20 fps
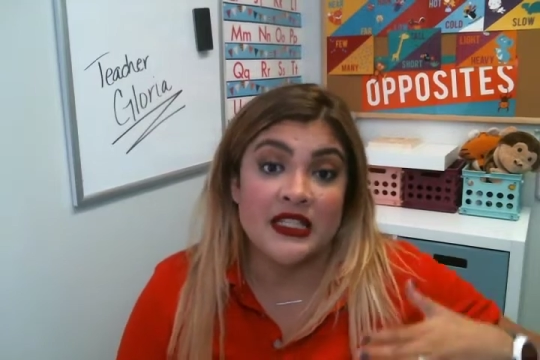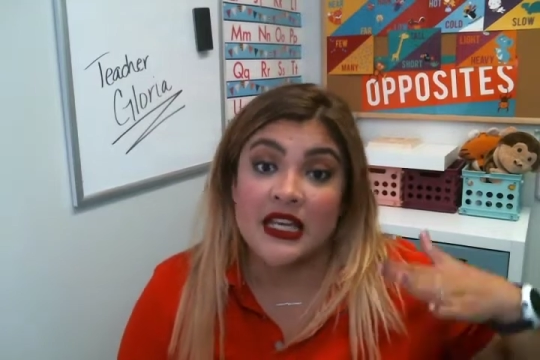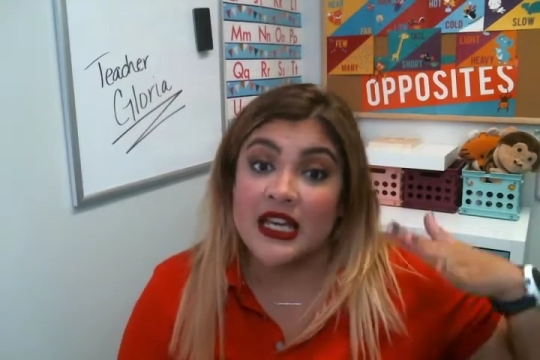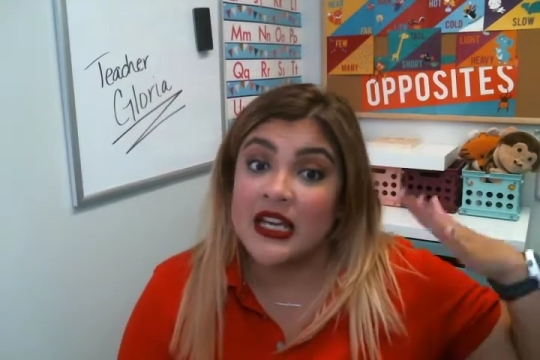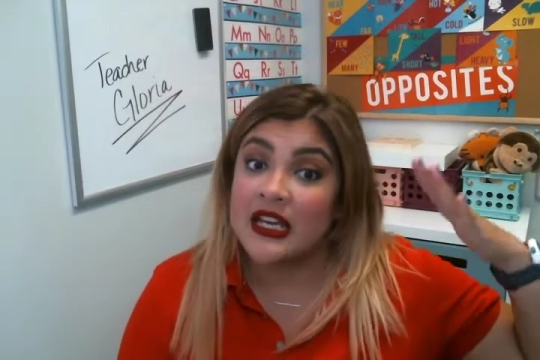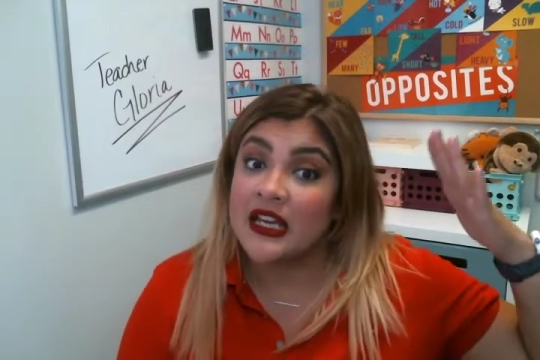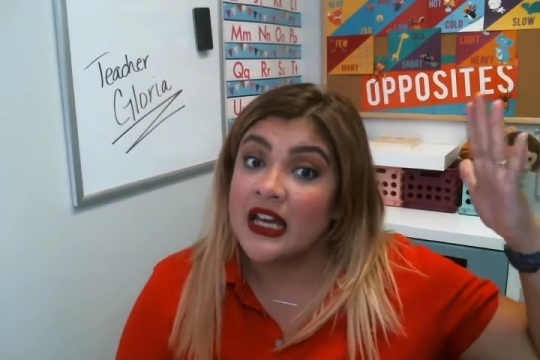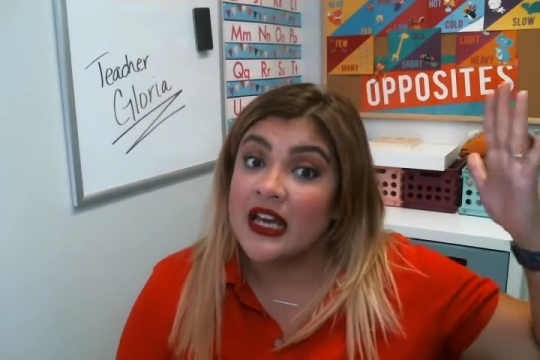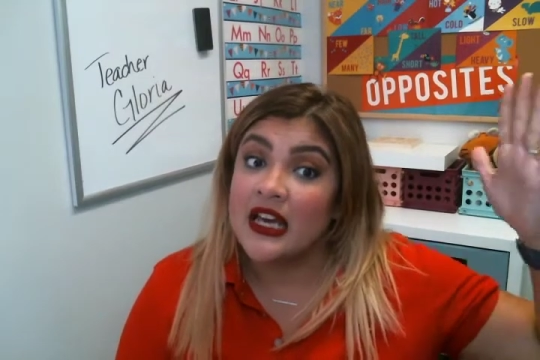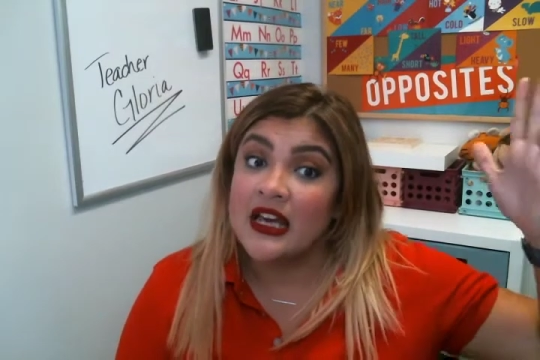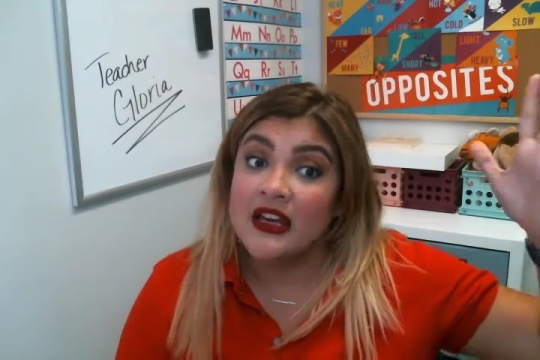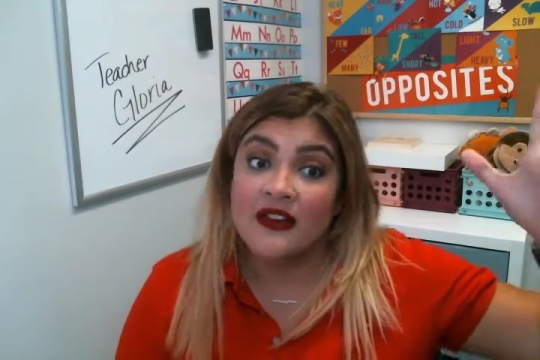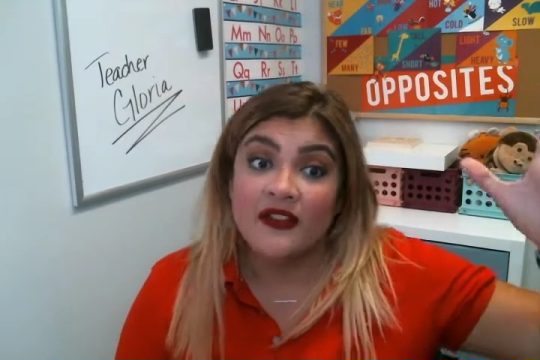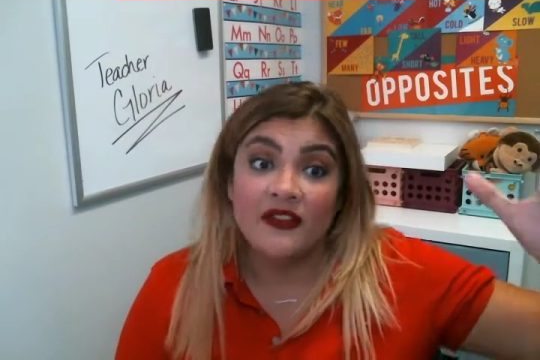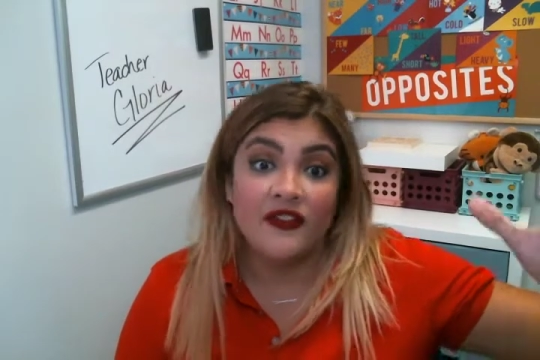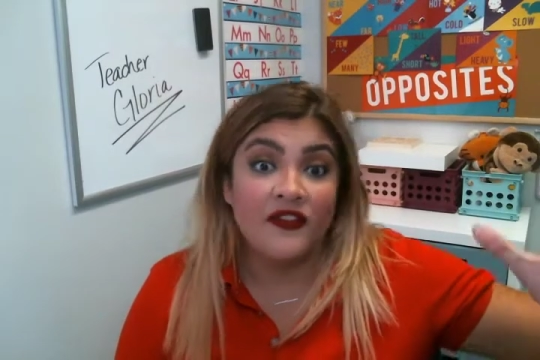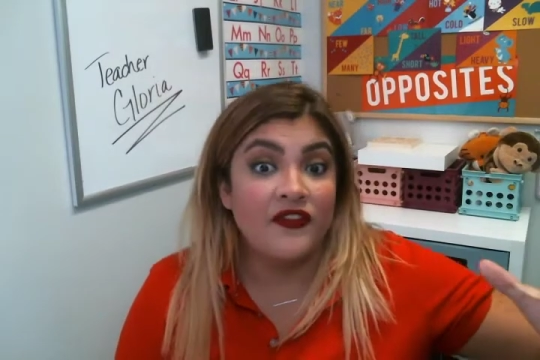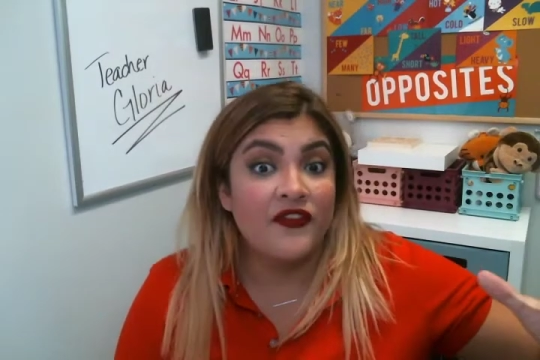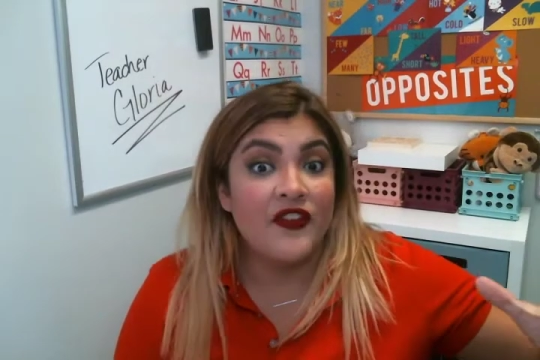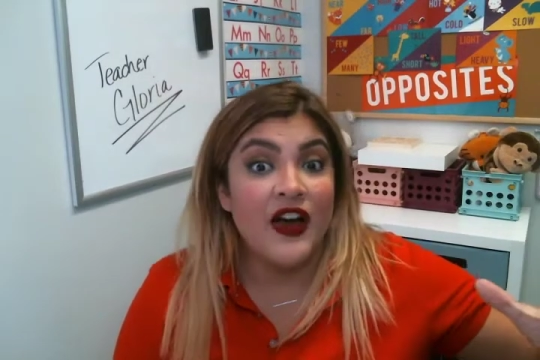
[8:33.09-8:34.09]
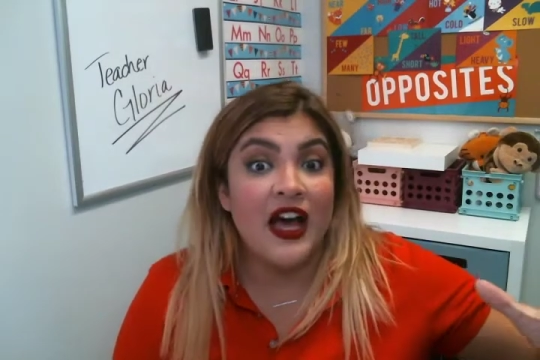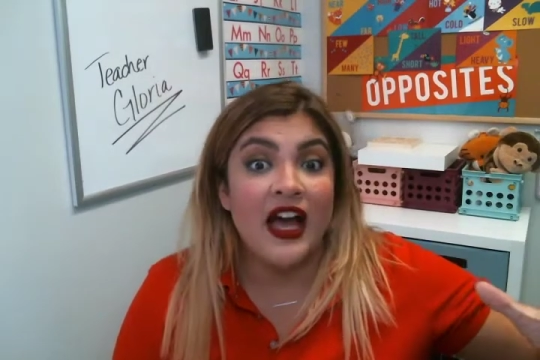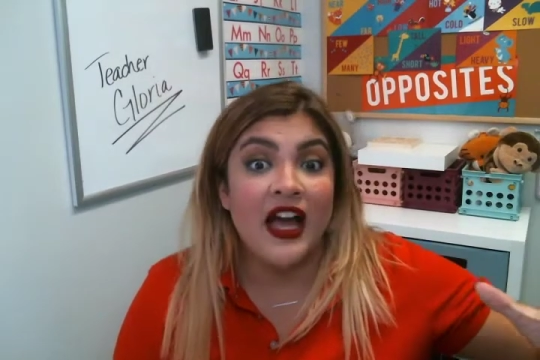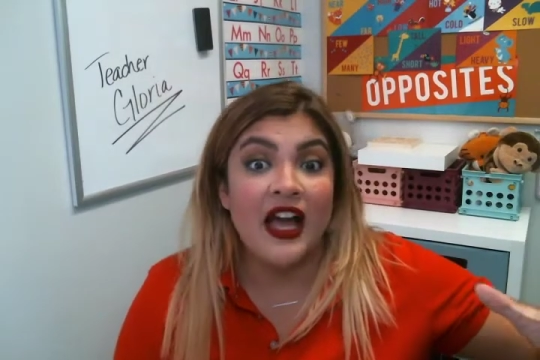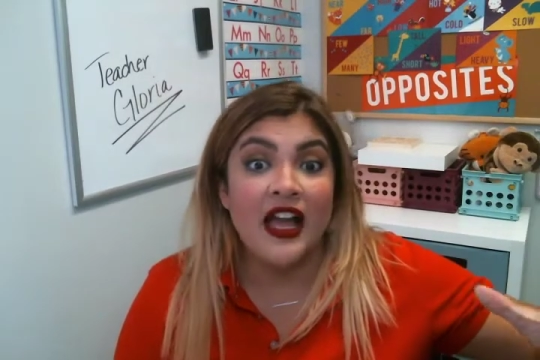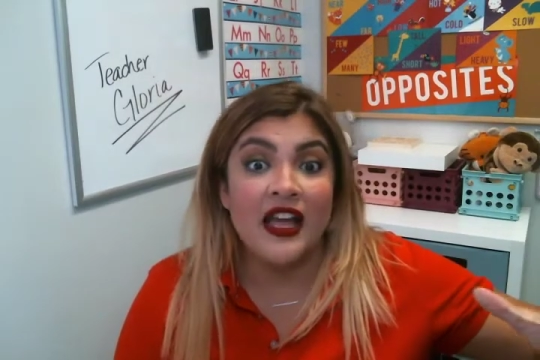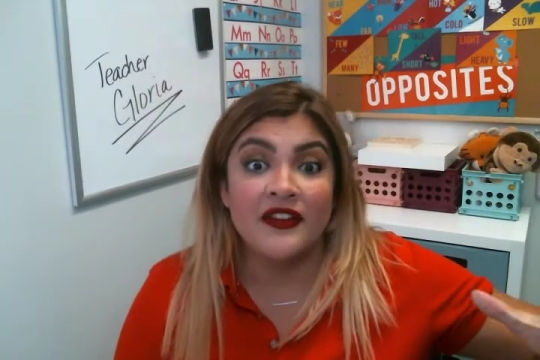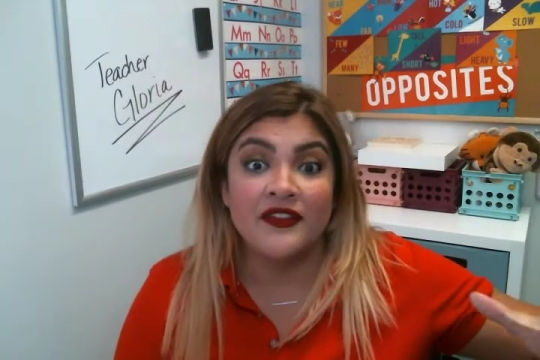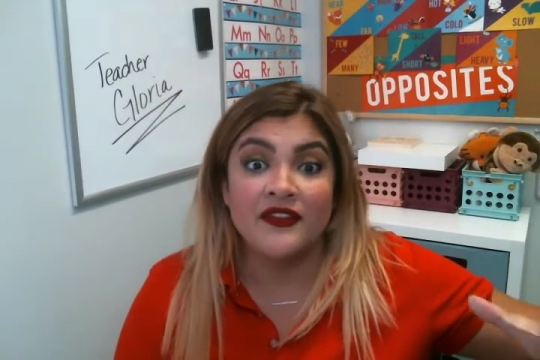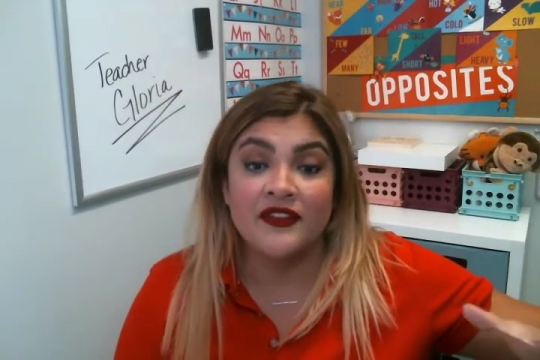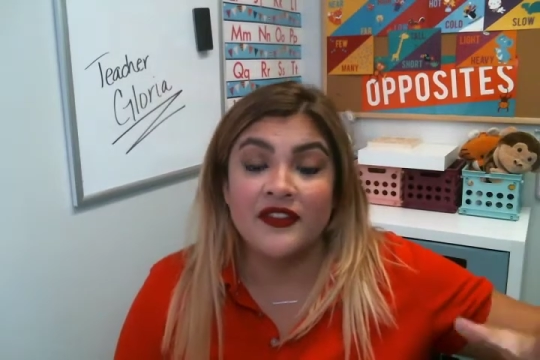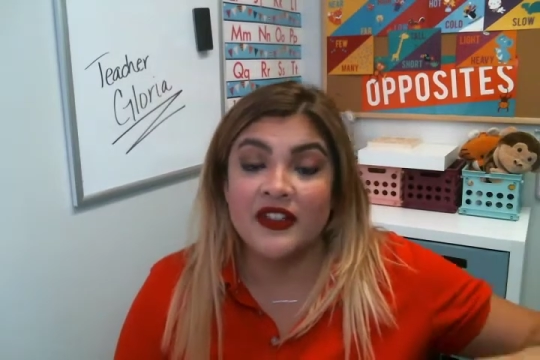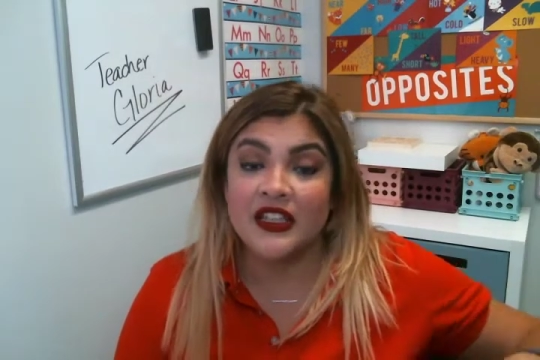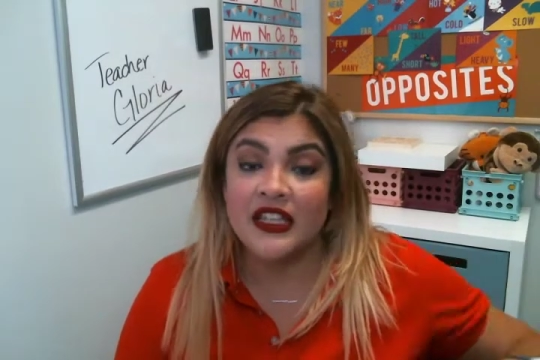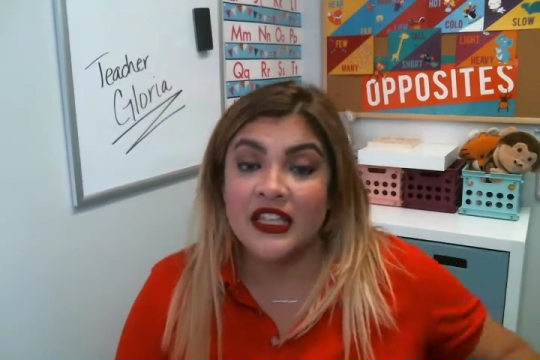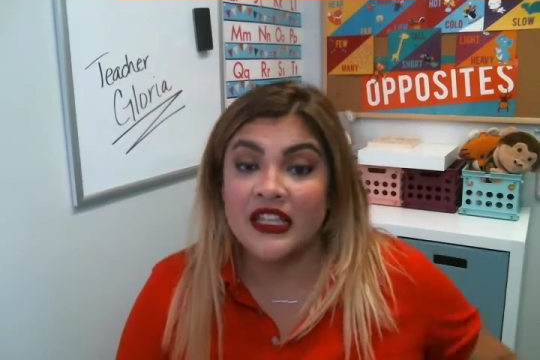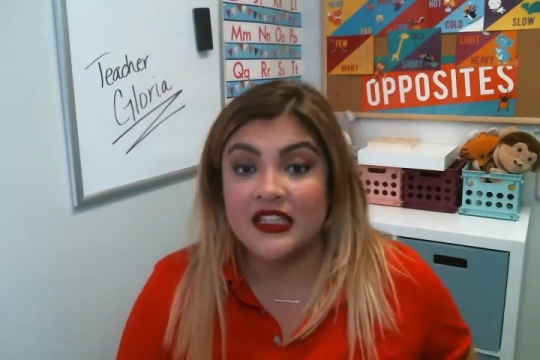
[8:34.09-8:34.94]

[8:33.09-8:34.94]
like 5